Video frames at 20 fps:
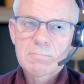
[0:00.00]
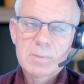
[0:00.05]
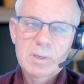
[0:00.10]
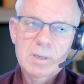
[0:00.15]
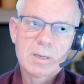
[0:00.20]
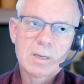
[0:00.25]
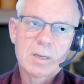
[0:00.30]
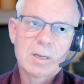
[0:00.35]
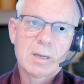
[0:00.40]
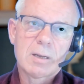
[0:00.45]

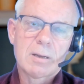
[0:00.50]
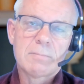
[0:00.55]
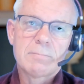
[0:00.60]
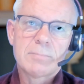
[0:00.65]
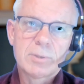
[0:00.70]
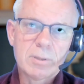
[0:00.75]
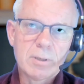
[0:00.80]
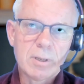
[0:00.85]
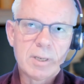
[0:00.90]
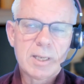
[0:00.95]

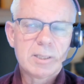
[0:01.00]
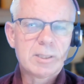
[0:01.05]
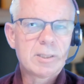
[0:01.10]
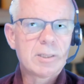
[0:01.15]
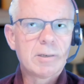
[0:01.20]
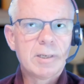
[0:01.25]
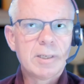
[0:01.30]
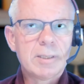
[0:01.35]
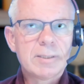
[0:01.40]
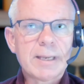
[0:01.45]
not
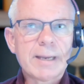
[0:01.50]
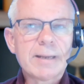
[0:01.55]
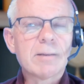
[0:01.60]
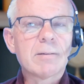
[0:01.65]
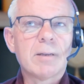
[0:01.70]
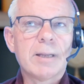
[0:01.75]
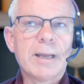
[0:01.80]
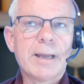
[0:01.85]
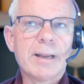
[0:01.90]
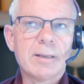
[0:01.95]
necessarily a
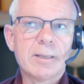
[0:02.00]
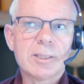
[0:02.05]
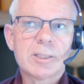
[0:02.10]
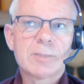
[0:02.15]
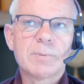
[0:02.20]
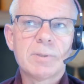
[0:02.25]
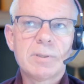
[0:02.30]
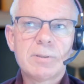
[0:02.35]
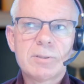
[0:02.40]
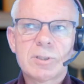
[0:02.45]
technical analyst,
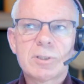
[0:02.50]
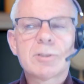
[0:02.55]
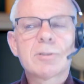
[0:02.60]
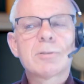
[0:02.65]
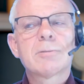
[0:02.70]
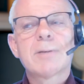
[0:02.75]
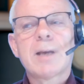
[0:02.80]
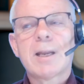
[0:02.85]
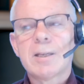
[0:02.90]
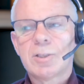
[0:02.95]
but he was a
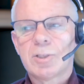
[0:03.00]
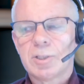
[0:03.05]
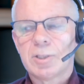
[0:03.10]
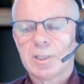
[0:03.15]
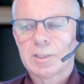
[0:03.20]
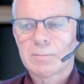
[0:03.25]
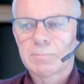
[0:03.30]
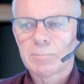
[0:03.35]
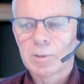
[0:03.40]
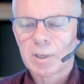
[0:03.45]

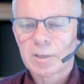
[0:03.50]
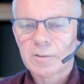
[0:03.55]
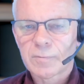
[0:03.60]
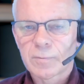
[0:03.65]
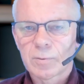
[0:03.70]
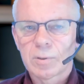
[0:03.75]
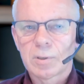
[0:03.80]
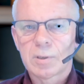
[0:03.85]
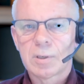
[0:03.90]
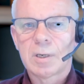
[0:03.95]
strategist. Worked
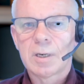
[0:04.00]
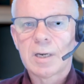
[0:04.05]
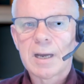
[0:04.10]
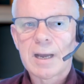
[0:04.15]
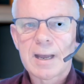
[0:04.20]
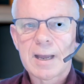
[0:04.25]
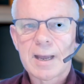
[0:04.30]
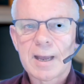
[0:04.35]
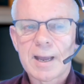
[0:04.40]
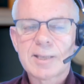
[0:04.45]
for
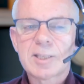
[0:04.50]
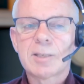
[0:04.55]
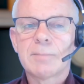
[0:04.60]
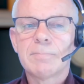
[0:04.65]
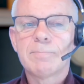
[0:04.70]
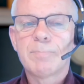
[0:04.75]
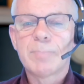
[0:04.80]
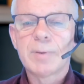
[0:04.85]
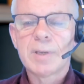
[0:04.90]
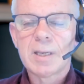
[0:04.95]

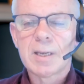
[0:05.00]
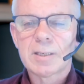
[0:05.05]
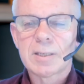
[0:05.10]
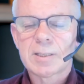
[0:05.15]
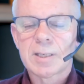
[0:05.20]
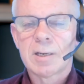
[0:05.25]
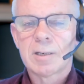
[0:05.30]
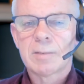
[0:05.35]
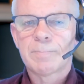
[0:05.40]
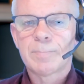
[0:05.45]
S&P,
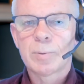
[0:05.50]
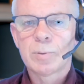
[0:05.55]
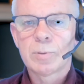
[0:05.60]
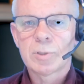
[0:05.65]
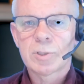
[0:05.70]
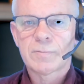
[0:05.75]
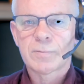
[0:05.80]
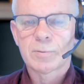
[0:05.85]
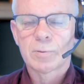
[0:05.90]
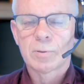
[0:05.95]
Standard &
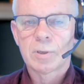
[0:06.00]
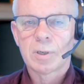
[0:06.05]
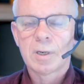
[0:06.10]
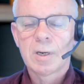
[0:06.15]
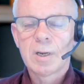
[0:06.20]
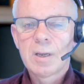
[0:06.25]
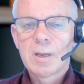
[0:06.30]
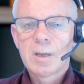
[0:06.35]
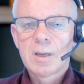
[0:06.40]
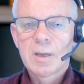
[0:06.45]
Poor's, for
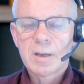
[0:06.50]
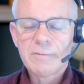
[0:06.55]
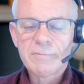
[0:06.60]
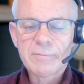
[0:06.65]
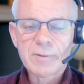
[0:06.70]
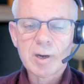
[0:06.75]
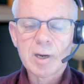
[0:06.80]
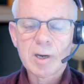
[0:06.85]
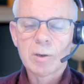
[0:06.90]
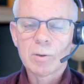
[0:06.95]
a
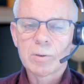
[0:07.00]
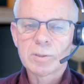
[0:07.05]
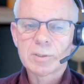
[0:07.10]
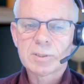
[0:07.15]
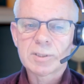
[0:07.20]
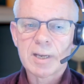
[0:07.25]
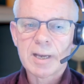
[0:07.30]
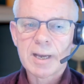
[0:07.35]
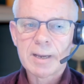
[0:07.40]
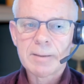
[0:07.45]
very long
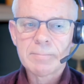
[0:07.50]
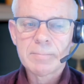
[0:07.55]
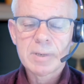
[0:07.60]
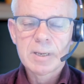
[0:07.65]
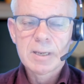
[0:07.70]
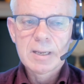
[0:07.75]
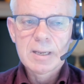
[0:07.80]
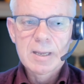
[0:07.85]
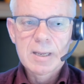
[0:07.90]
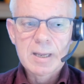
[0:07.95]
time,
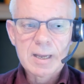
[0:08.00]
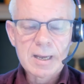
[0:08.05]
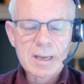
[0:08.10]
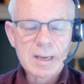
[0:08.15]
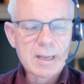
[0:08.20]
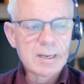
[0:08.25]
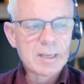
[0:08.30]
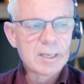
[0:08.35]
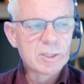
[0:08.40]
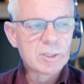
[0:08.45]

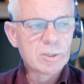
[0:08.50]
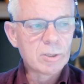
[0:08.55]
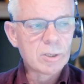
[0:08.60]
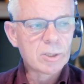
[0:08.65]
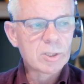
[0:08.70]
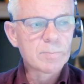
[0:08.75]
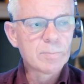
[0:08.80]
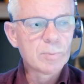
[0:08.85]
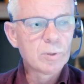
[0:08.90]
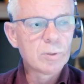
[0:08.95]
and has
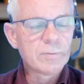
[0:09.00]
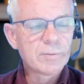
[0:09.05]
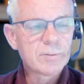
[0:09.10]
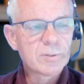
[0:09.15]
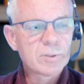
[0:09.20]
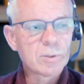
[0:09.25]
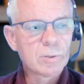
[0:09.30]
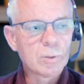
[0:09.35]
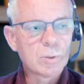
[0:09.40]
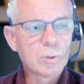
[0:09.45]
just moved
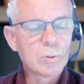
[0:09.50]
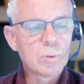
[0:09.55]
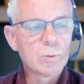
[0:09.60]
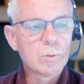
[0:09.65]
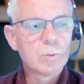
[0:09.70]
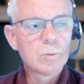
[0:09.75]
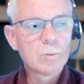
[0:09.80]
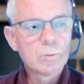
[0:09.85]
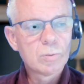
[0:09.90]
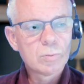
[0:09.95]

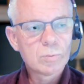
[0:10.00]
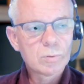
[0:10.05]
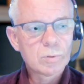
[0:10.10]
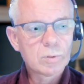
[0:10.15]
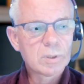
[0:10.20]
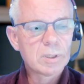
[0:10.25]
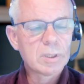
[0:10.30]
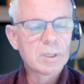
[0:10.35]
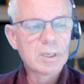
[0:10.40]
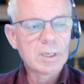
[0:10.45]
to.
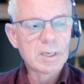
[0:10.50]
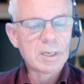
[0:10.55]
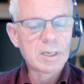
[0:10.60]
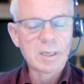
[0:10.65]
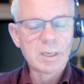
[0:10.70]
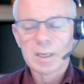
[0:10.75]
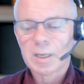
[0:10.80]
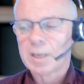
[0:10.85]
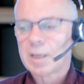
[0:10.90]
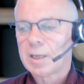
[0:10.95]
And
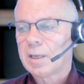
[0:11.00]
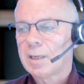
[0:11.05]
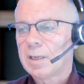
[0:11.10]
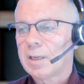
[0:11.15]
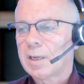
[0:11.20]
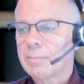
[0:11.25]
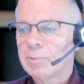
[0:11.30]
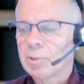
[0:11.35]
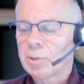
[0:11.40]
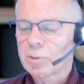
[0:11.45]
I
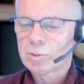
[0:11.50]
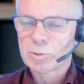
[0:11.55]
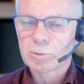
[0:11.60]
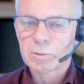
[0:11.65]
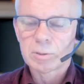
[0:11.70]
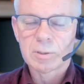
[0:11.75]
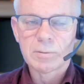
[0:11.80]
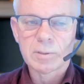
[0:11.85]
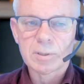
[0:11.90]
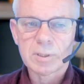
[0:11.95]
am not
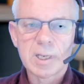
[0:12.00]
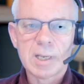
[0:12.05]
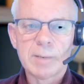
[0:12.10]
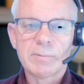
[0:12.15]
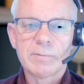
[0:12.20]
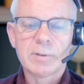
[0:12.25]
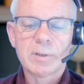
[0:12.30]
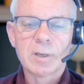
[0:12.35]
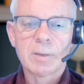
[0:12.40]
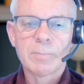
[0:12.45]
sure what the name
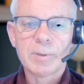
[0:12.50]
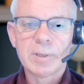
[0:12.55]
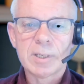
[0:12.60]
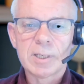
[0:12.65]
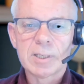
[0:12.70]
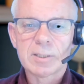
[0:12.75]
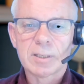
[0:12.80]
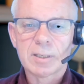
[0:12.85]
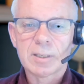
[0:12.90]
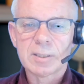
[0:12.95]
of the company
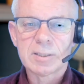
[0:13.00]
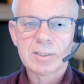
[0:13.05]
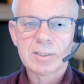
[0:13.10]
is. I can